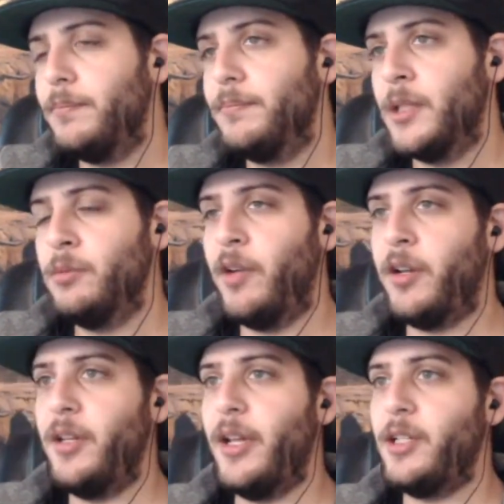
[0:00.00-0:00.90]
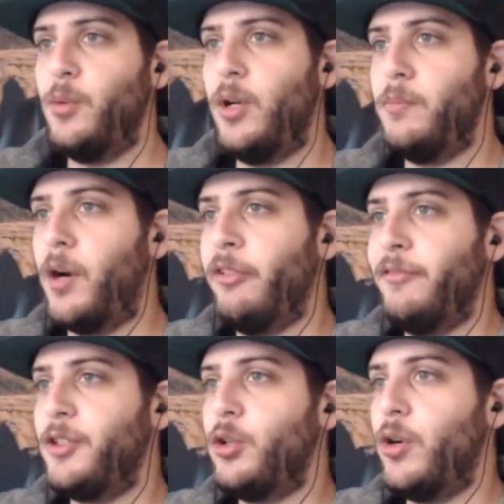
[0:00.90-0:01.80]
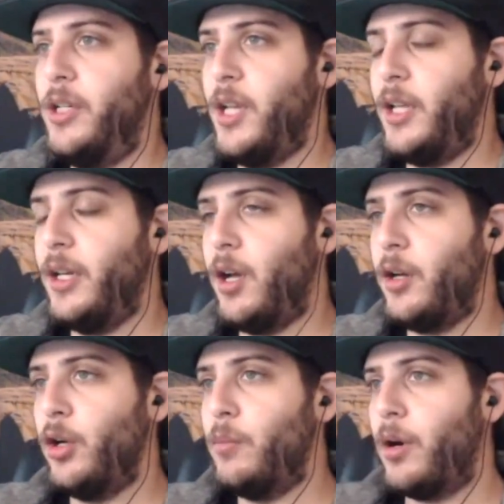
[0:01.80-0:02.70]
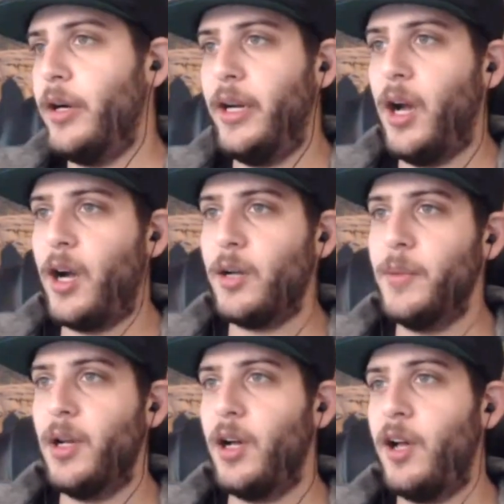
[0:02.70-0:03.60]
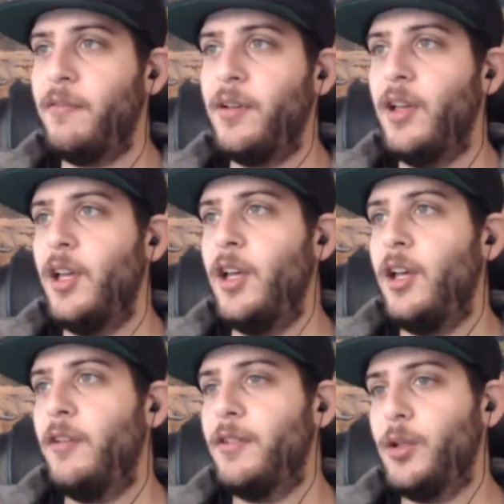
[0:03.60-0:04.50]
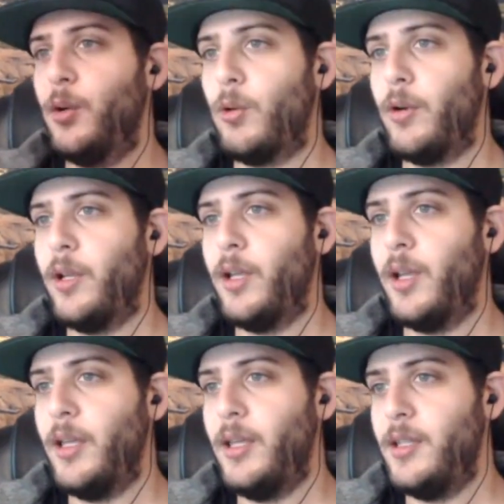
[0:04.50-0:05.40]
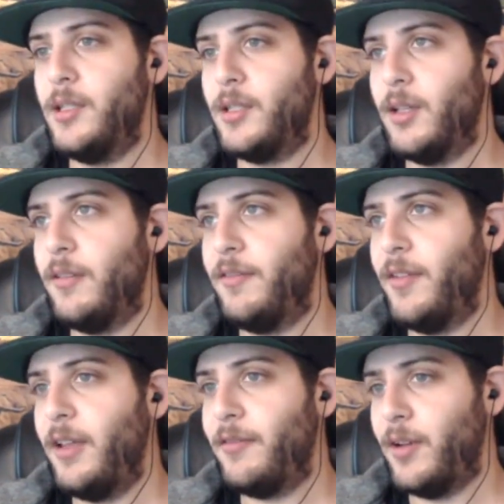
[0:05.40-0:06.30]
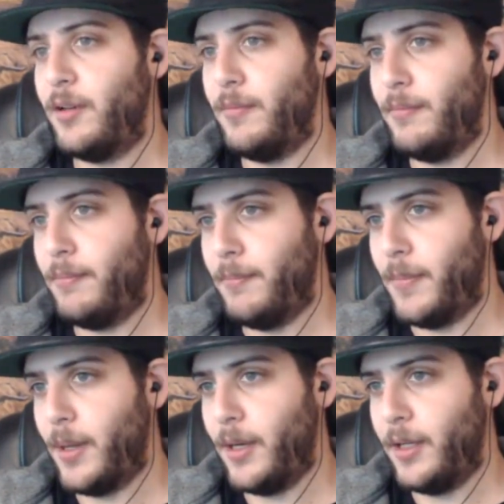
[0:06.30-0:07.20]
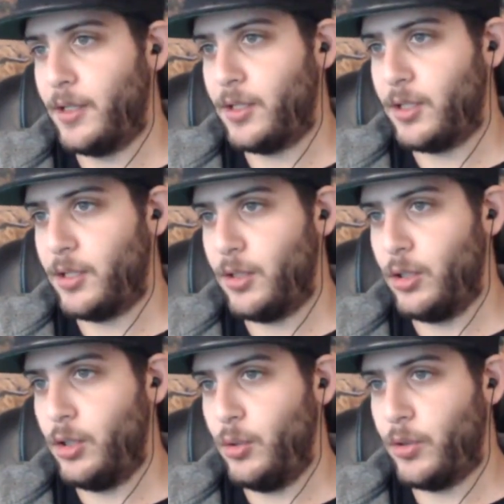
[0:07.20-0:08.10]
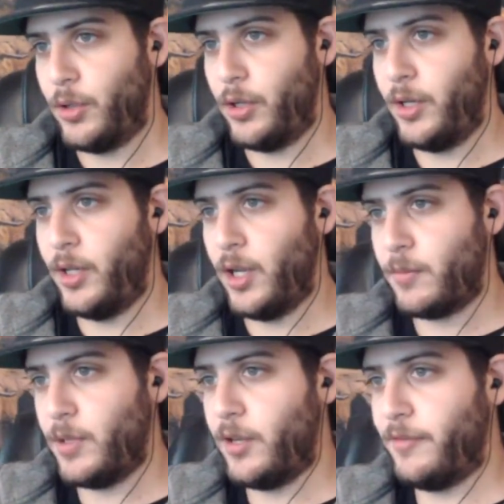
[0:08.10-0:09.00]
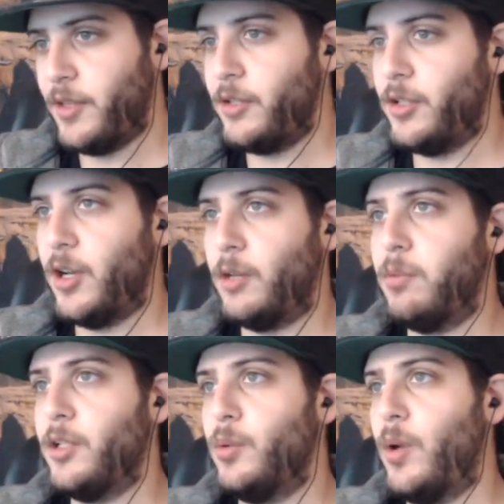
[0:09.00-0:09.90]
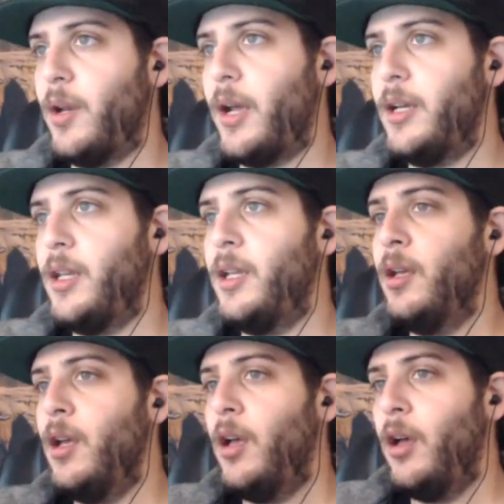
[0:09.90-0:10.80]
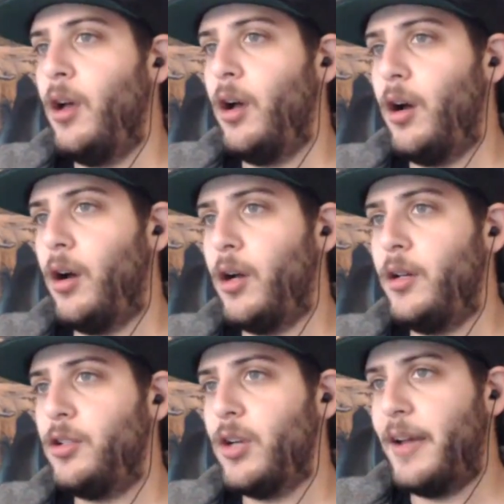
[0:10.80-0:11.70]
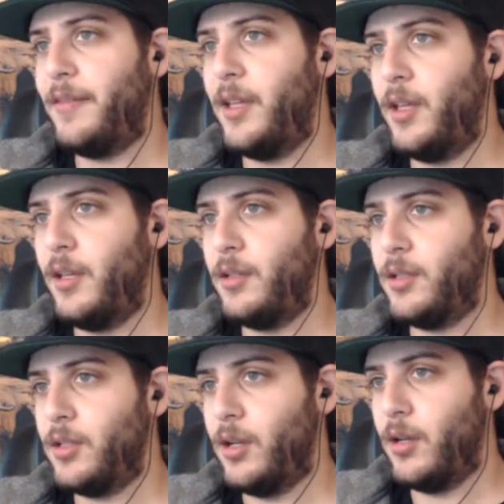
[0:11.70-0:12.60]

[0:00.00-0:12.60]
Let's move on to the next one. Marvin Vettori taking on Omari Akhmedov. Vettori is the favorite, minus 230. Akhmedov, the underdog, plus 190. On DraftKings,